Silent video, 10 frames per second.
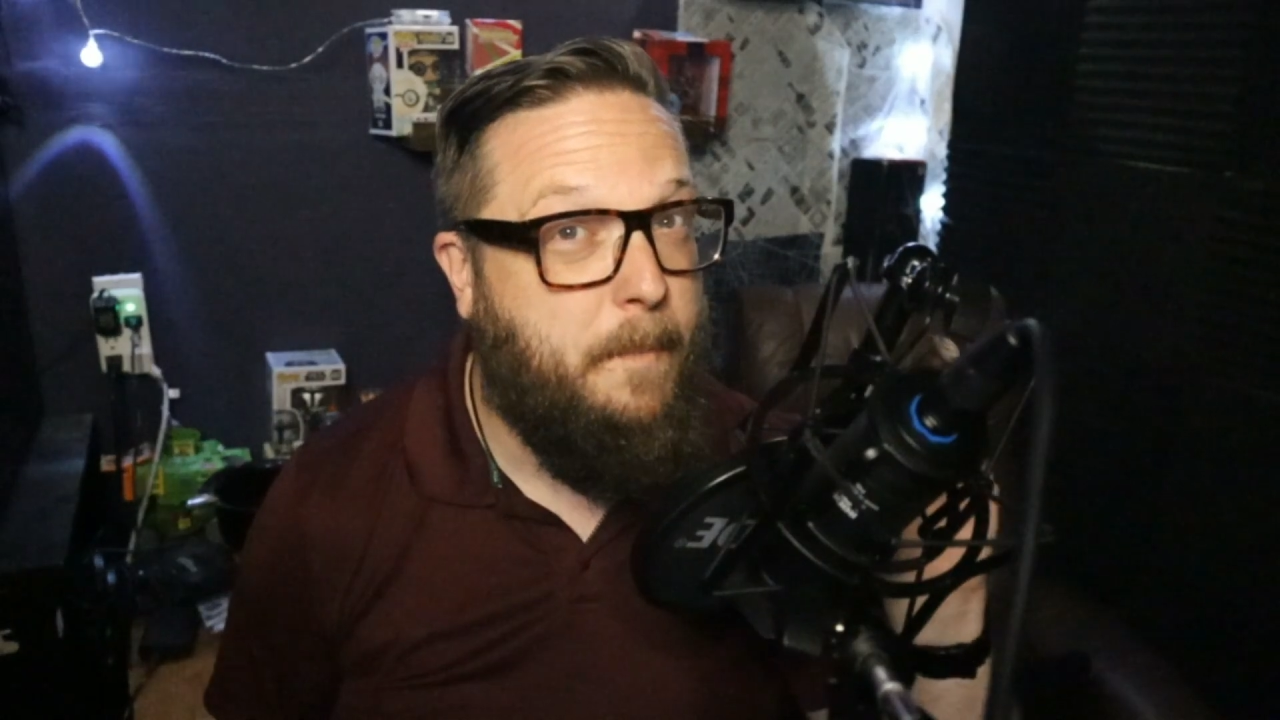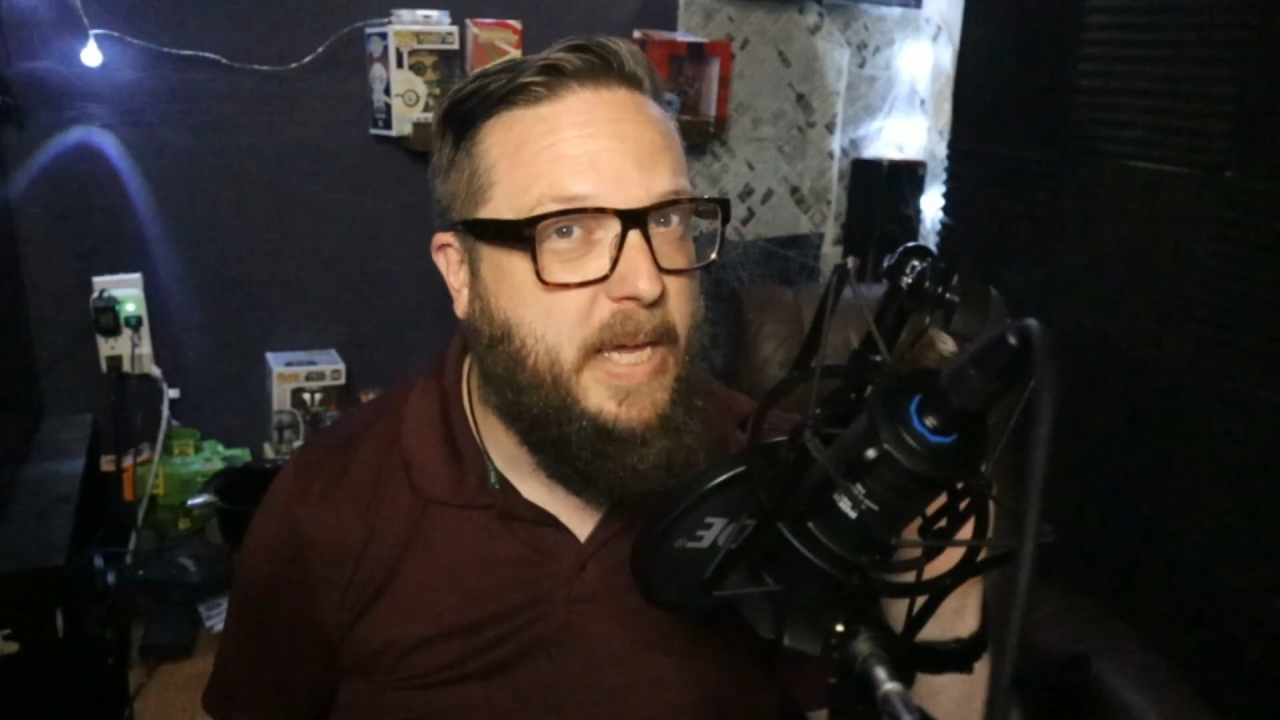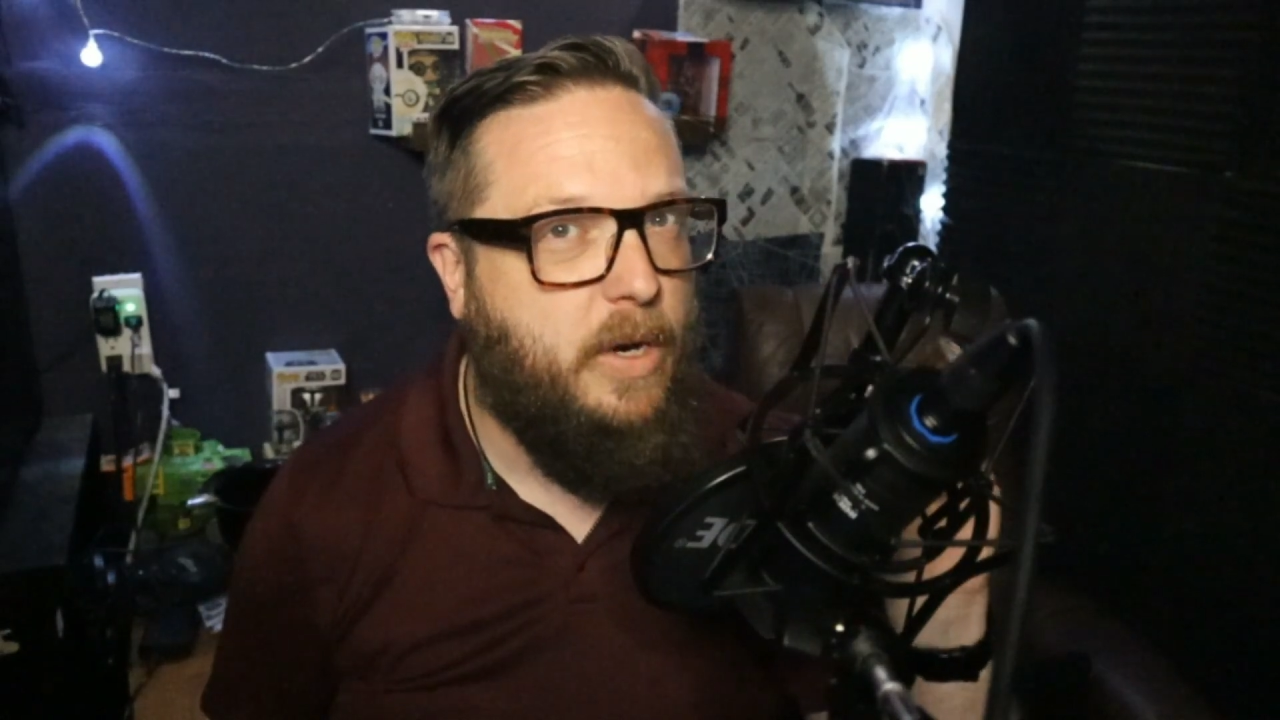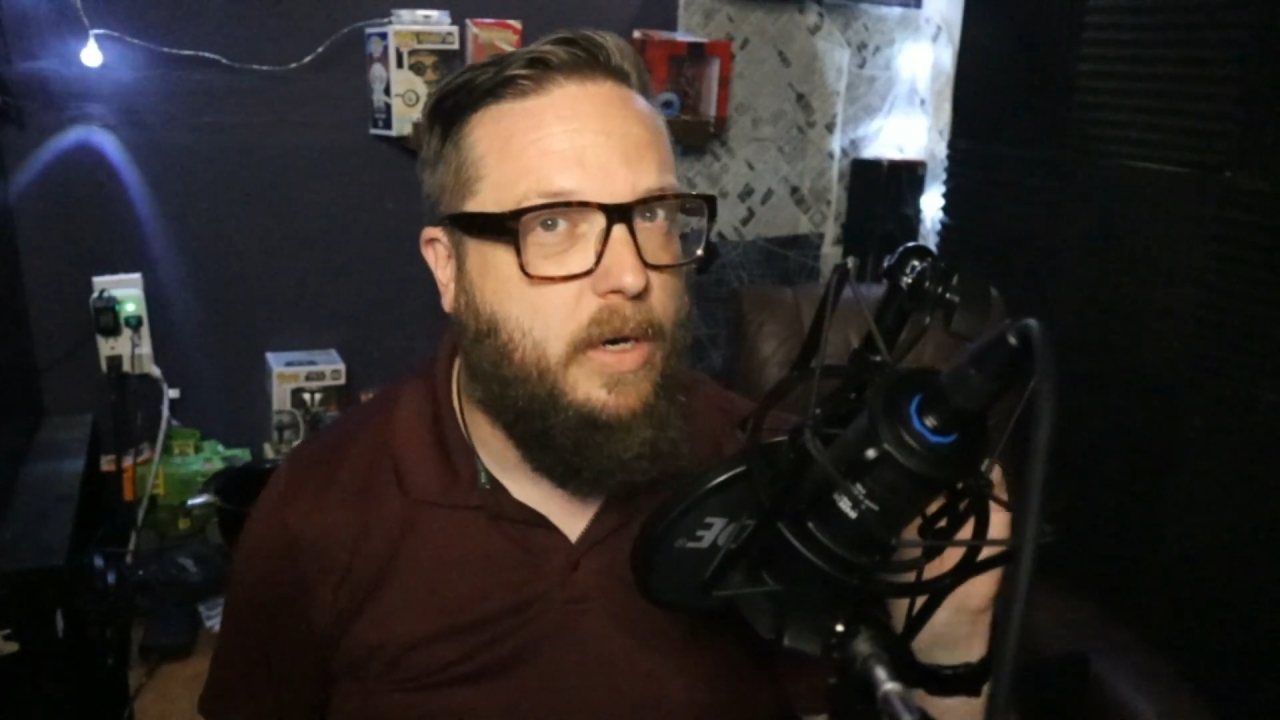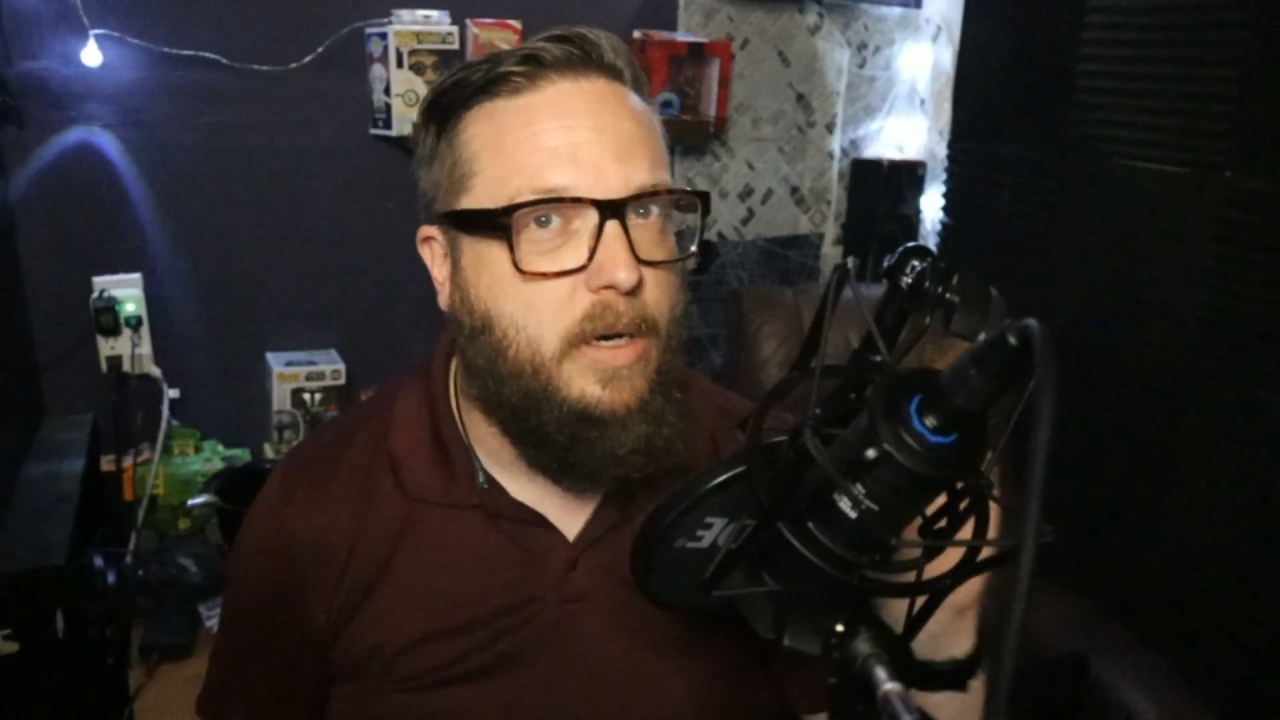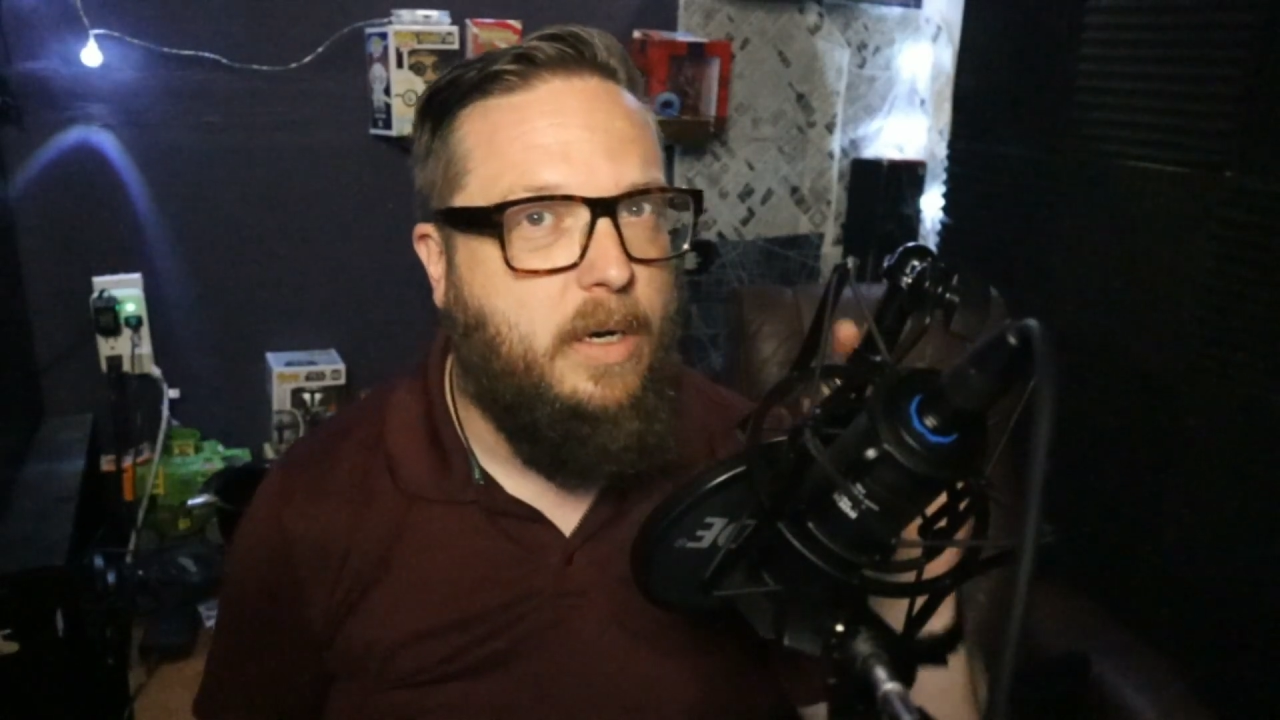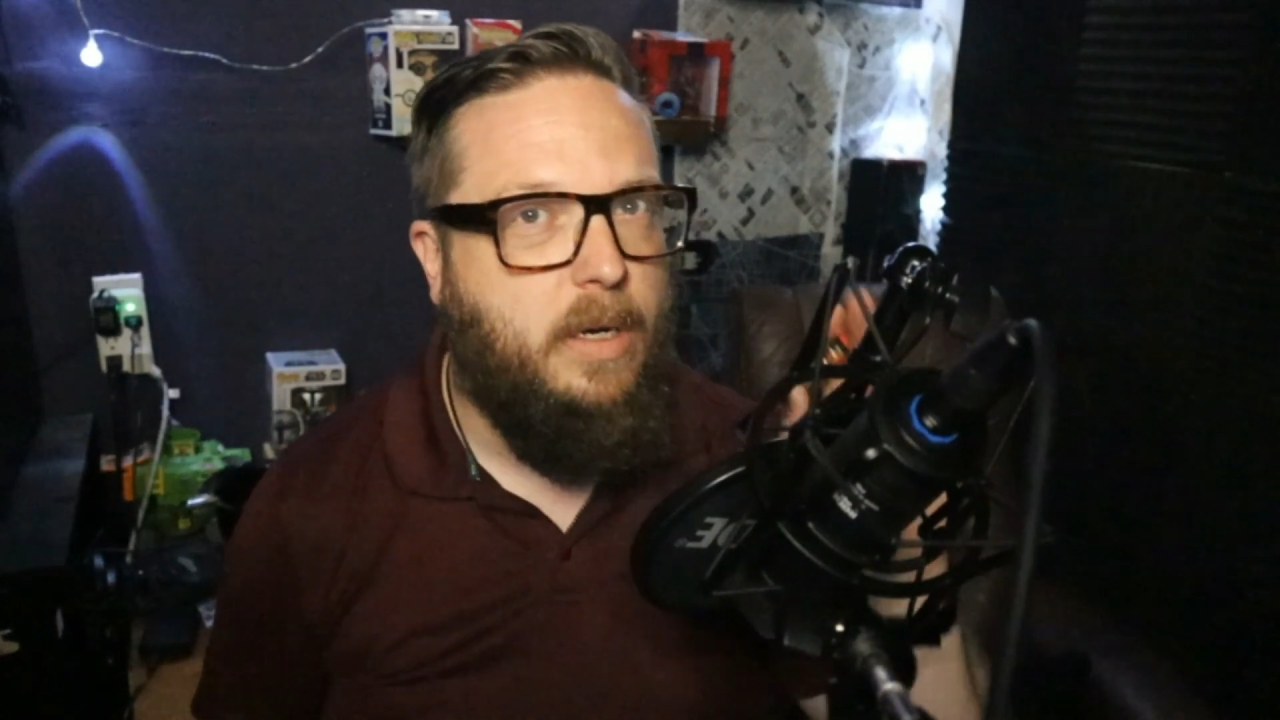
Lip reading: bitter